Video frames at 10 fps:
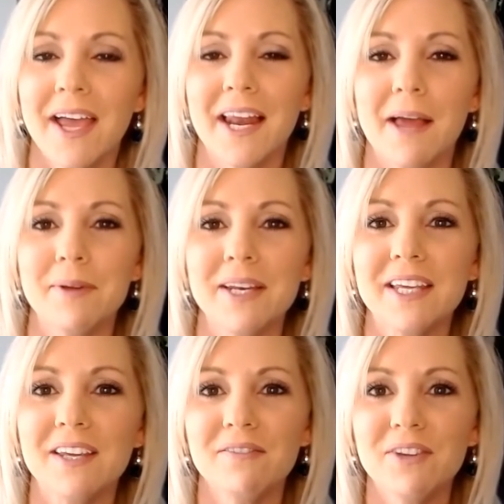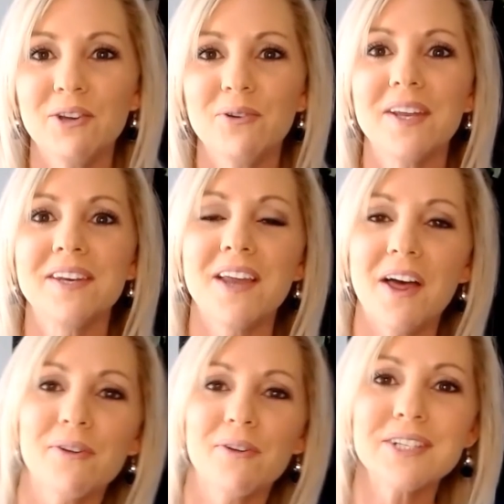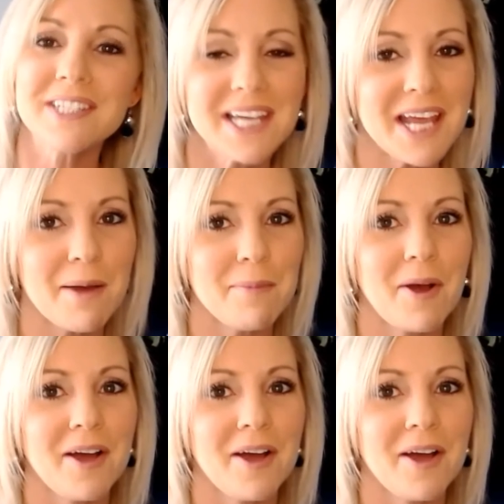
and I'm going to give you another tip